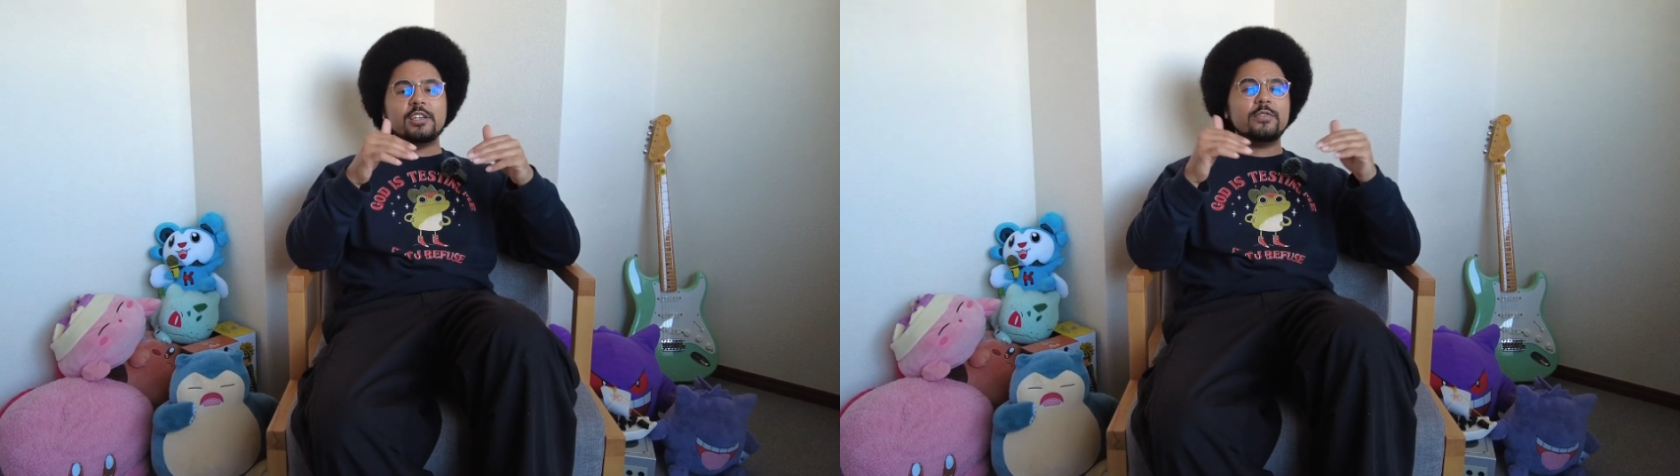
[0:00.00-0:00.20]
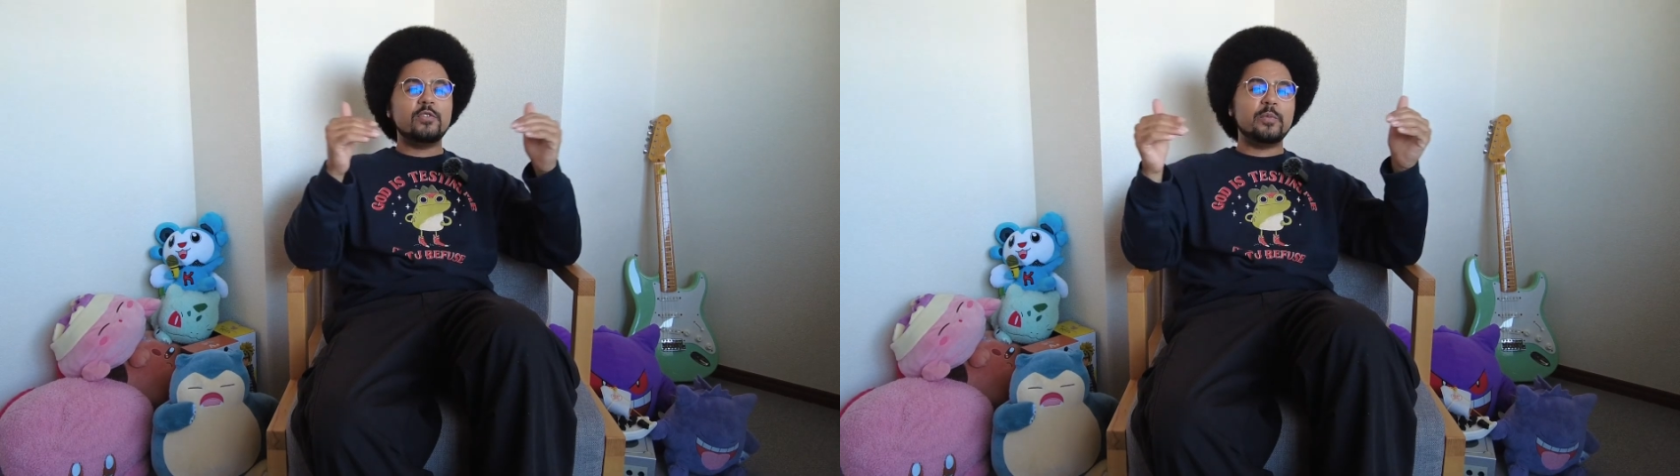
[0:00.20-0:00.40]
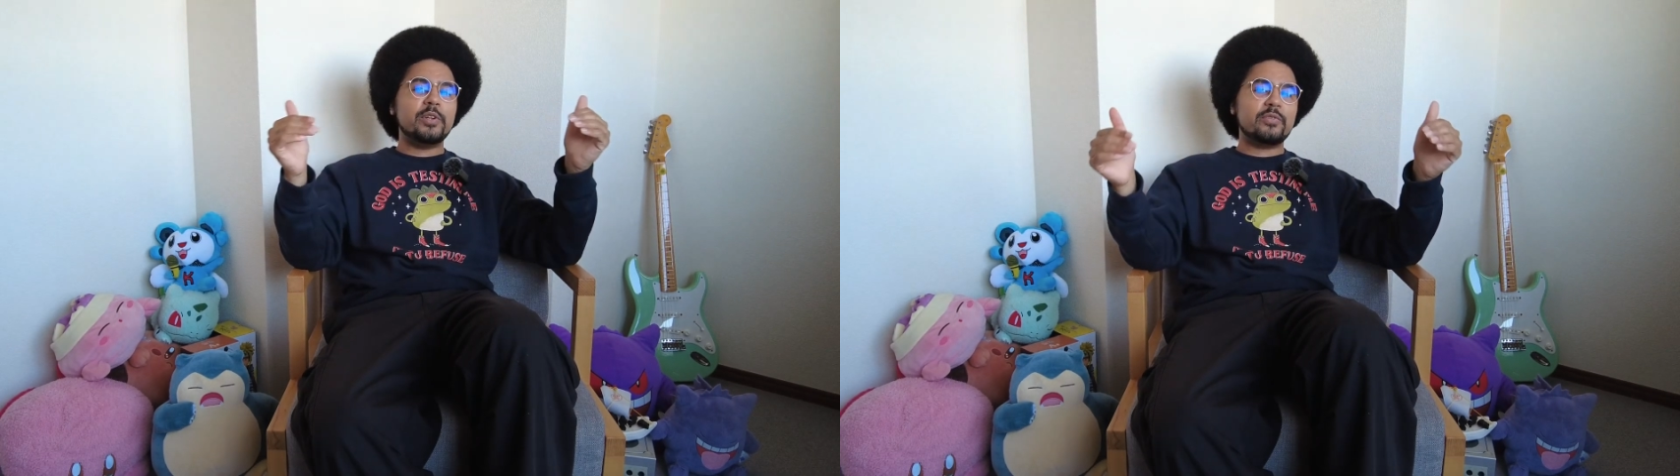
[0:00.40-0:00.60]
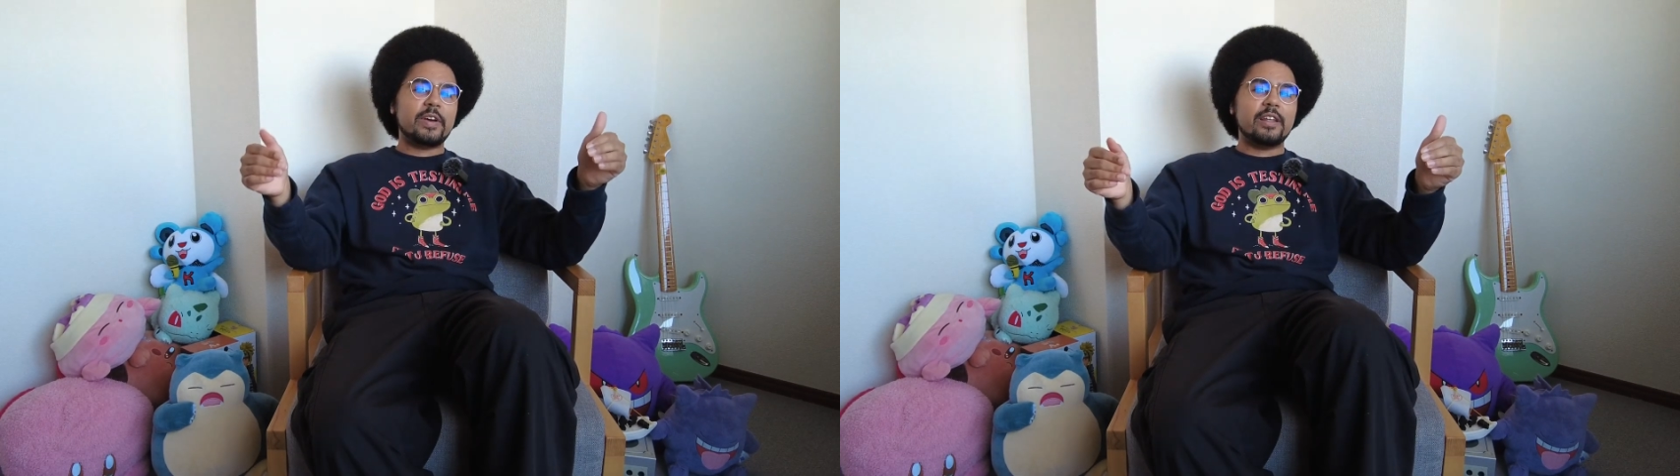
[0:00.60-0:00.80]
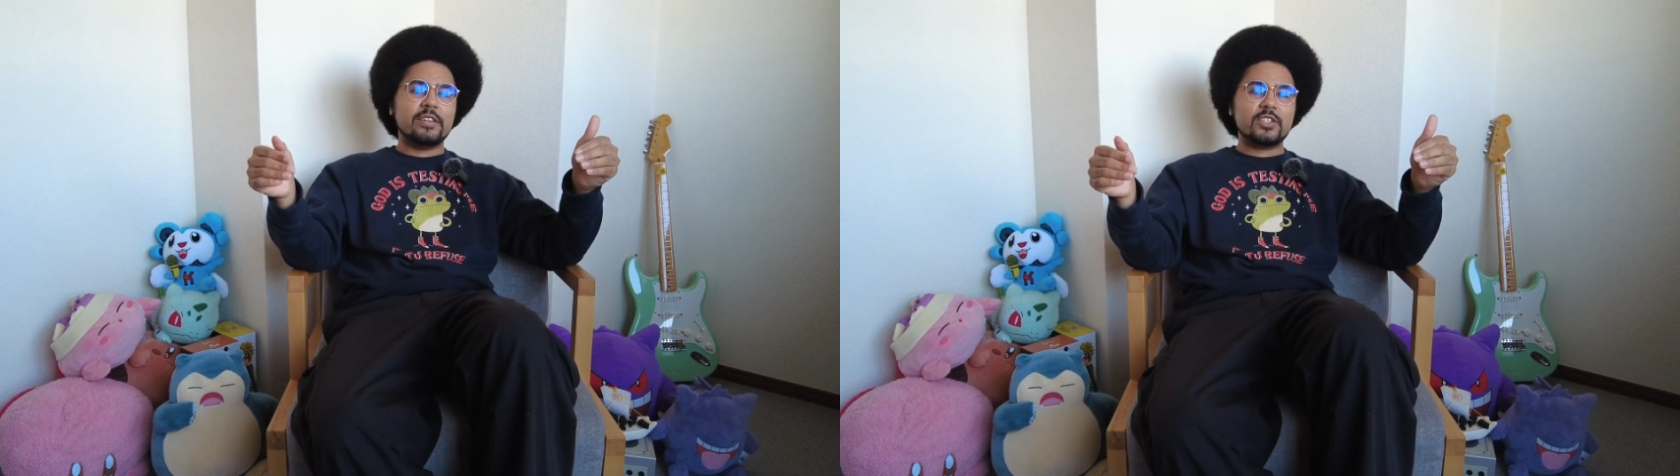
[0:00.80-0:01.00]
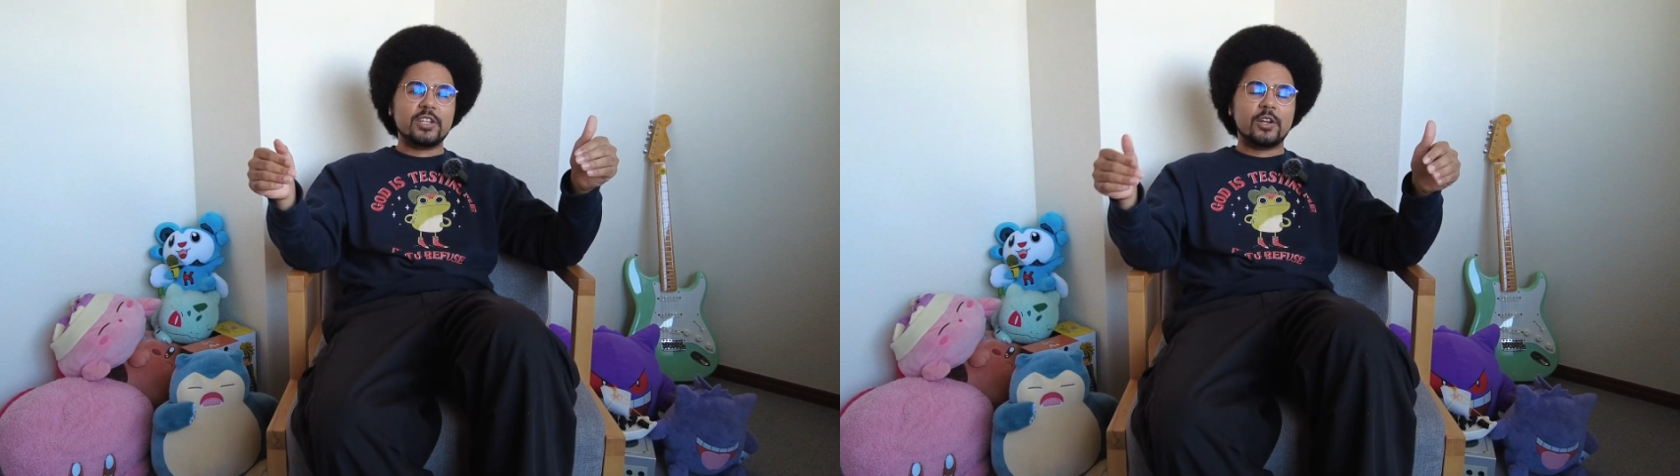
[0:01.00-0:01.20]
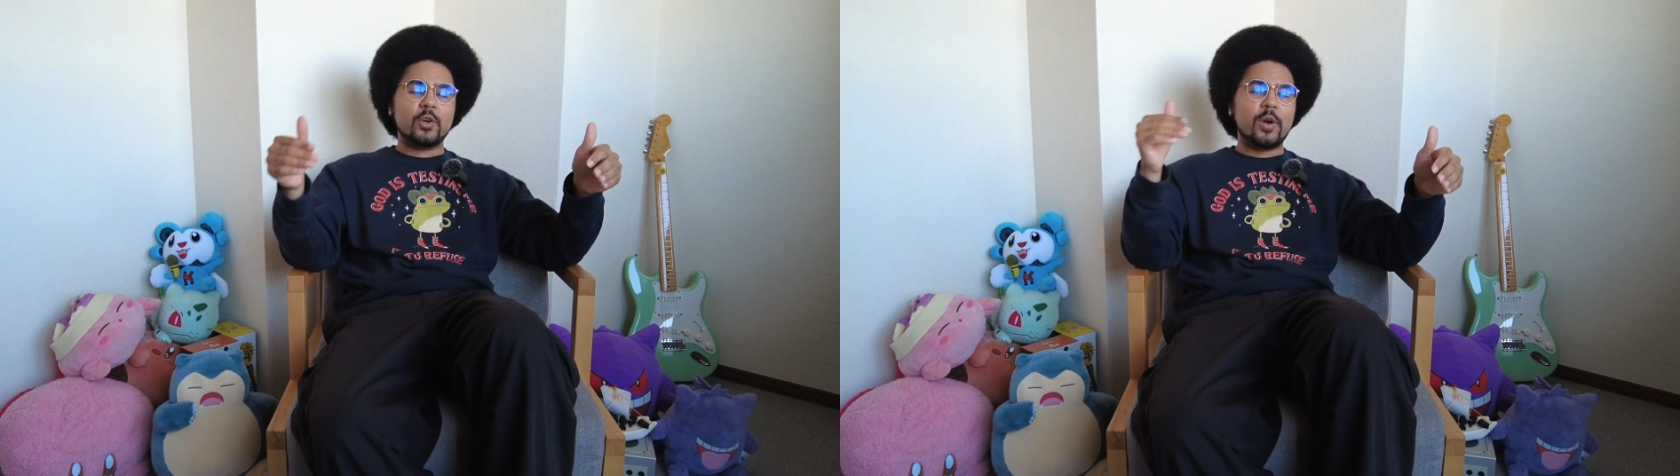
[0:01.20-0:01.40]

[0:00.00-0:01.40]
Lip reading: If you've been a fan of this channel,